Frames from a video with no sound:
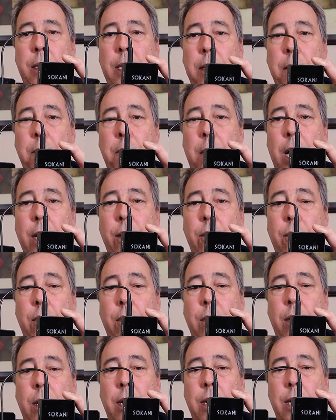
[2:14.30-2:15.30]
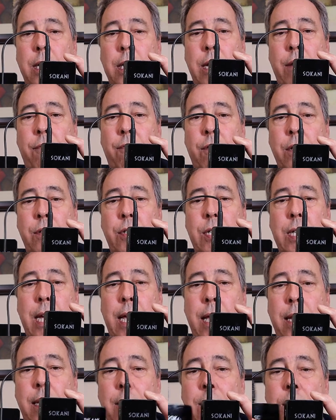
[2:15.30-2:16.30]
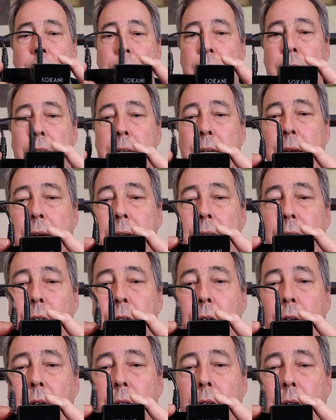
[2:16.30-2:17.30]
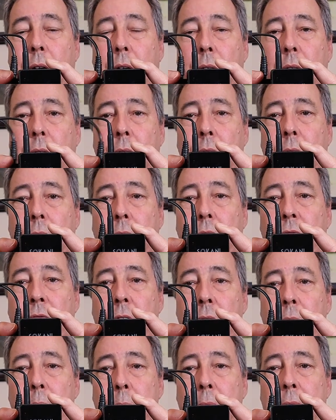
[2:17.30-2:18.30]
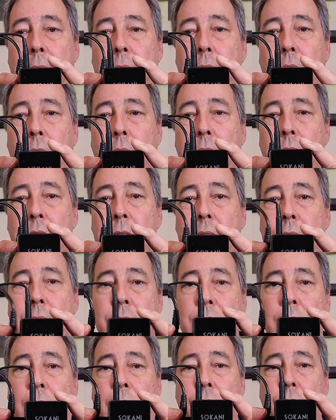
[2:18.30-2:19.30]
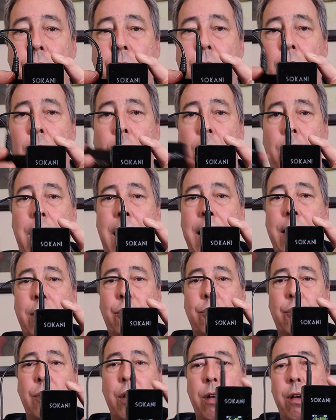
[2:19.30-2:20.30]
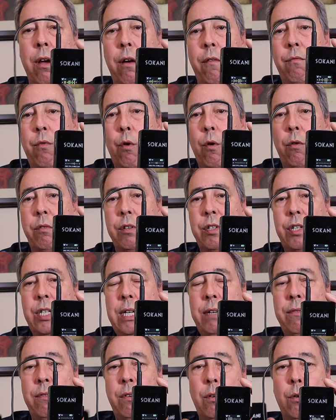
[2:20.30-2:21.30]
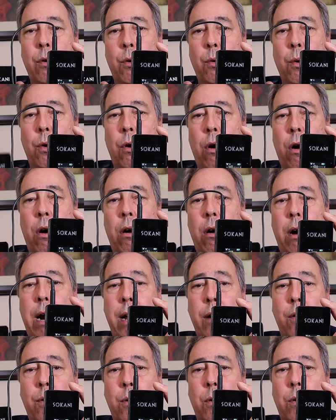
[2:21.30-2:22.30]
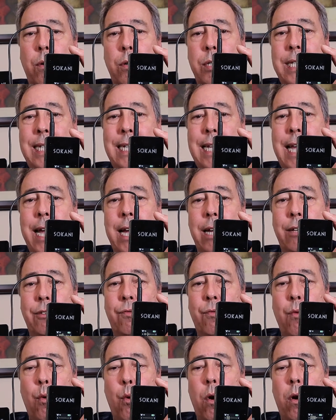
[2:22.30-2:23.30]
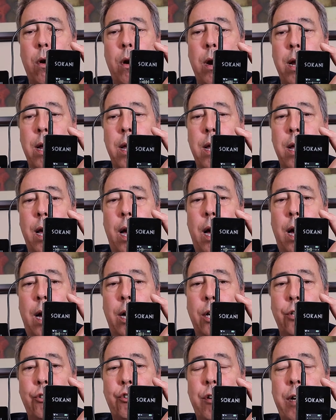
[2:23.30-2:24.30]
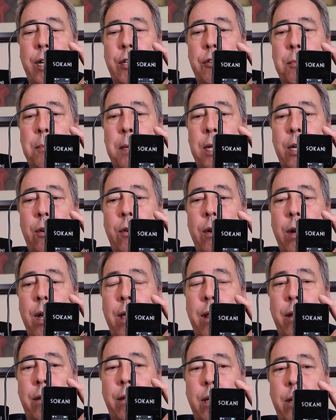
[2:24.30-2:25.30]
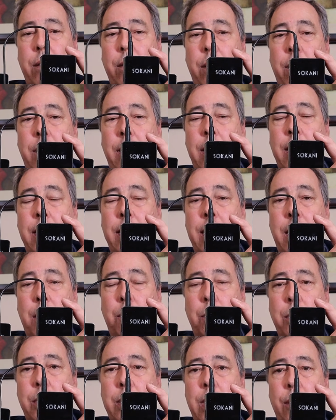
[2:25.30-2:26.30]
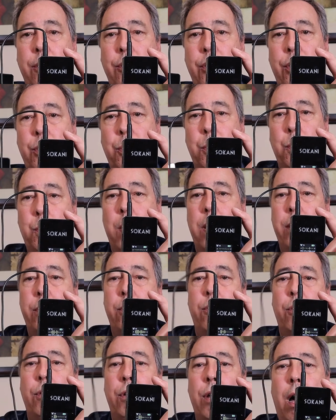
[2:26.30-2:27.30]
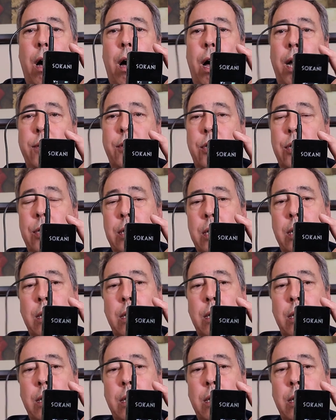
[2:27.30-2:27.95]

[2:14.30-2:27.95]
minor difference, again, is the indicator on the front panel that says either RX for receiver or TX for transmitter. The other thing that will tell you whether or not